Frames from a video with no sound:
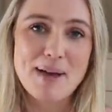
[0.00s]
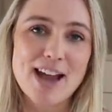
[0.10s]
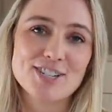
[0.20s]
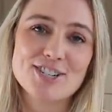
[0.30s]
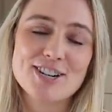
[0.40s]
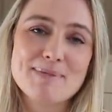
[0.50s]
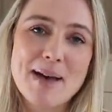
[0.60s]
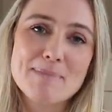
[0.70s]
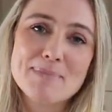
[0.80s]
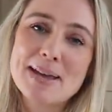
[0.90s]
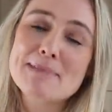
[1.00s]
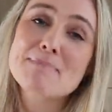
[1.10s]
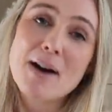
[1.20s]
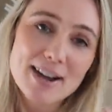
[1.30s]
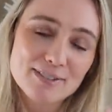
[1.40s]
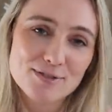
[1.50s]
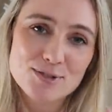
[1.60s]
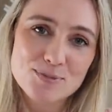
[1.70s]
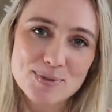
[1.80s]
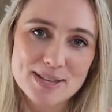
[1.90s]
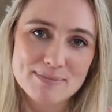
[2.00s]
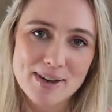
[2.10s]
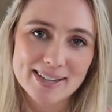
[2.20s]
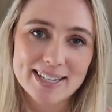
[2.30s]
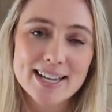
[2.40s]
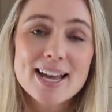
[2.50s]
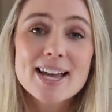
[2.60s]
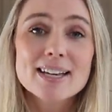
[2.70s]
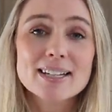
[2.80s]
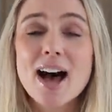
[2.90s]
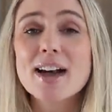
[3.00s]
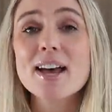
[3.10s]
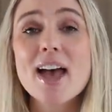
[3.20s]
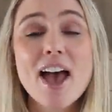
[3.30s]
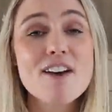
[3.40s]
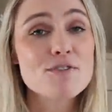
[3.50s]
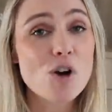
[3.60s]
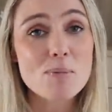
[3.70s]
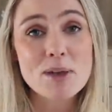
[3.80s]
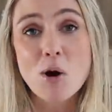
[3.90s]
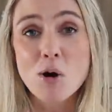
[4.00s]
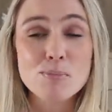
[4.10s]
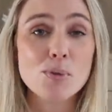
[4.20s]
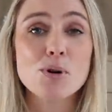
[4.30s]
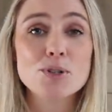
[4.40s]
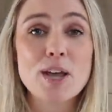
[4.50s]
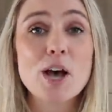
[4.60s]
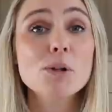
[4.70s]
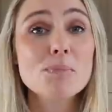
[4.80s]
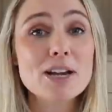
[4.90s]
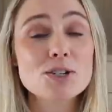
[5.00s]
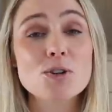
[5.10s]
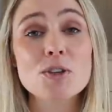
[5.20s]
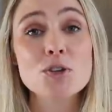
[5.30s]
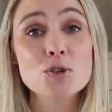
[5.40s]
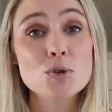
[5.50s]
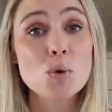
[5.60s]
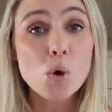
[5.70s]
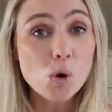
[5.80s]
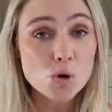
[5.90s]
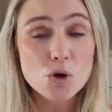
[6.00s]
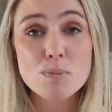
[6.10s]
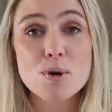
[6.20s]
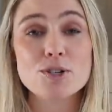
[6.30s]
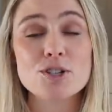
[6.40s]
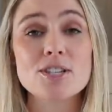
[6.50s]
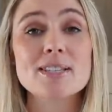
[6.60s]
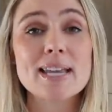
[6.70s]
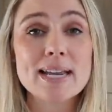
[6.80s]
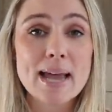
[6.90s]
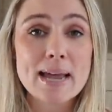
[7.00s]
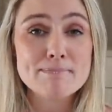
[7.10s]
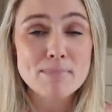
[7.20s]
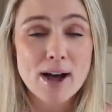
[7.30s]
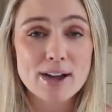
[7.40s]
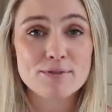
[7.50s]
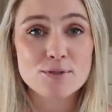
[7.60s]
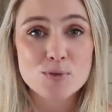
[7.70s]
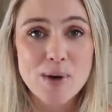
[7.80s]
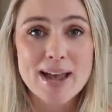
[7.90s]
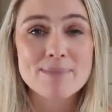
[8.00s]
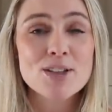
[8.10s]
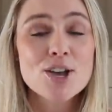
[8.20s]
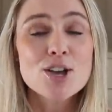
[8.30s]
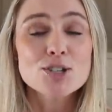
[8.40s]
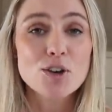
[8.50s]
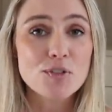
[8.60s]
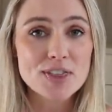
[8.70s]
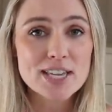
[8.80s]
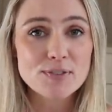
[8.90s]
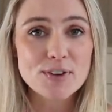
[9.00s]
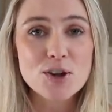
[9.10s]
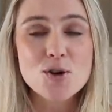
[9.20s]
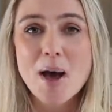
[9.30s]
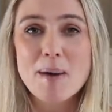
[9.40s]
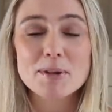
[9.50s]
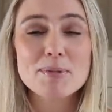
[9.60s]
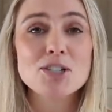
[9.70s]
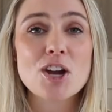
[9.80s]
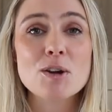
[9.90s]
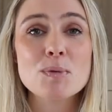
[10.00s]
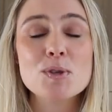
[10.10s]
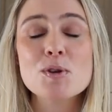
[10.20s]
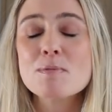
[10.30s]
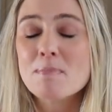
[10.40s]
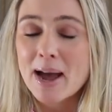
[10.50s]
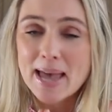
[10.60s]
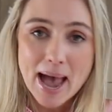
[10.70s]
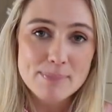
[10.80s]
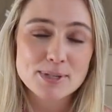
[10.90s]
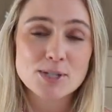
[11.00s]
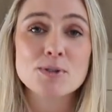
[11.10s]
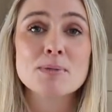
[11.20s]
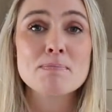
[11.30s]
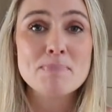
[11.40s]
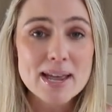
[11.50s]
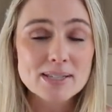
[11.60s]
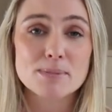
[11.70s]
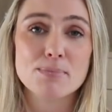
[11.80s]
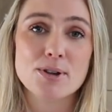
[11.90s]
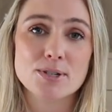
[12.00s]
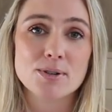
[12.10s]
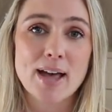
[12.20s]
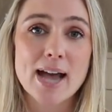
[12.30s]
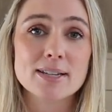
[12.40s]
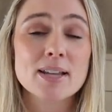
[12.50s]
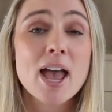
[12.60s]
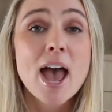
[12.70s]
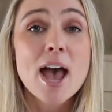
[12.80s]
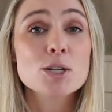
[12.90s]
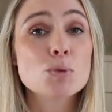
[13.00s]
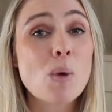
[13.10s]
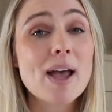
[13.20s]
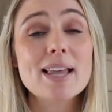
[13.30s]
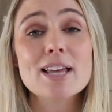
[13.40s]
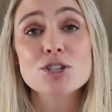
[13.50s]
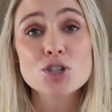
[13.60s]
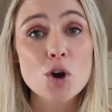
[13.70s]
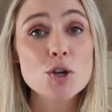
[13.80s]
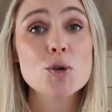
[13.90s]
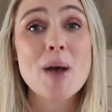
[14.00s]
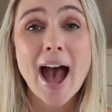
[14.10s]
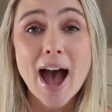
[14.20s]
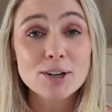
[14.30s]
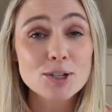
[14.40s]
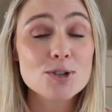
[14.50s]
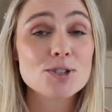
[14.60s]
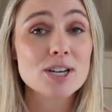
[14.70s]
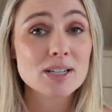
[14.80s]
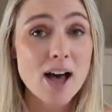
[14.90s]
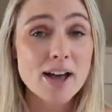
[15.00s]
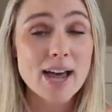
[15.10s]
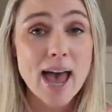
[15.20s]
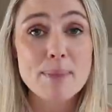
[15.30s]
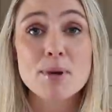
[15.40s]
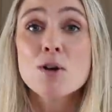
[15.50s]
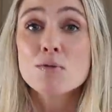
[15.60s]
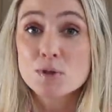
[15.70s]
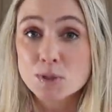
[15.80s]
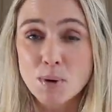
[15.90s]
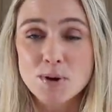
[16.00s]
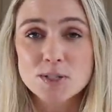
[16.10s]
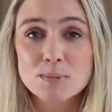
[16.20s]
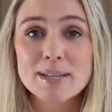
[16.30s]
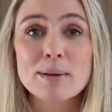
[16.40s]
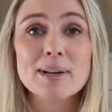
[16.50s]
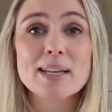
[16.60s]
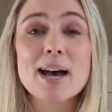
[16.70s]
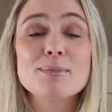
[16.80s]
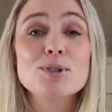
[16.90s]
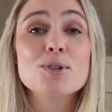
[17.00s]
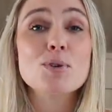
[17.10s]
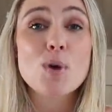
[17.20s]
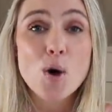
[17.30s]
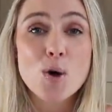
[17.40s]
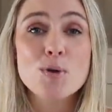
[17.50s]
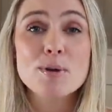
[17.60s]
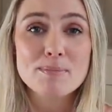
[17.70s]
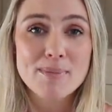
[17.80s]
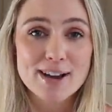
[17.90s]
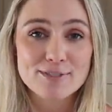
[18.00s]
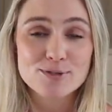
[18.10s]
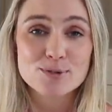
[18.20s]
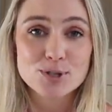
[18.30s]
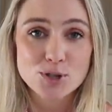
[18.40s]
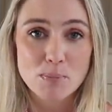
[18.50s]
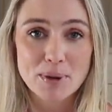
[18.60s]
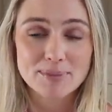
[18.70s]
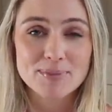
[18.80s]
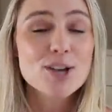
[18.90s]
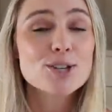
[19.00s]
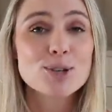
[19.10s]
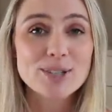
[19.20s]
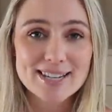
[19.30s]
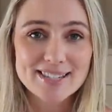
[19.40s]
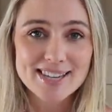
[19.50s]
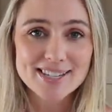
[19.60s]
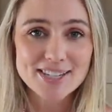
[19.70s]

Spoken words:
passionate about being mindful with money, Klarna have got me on board to help make sure that you do all your purchases in a mindful way. So for this video, I'm going to be sharing with you my absolute best personal hacks, as well as showing you how to use the Klarna app responsibly when it comes to your own mindful shopping. So let's get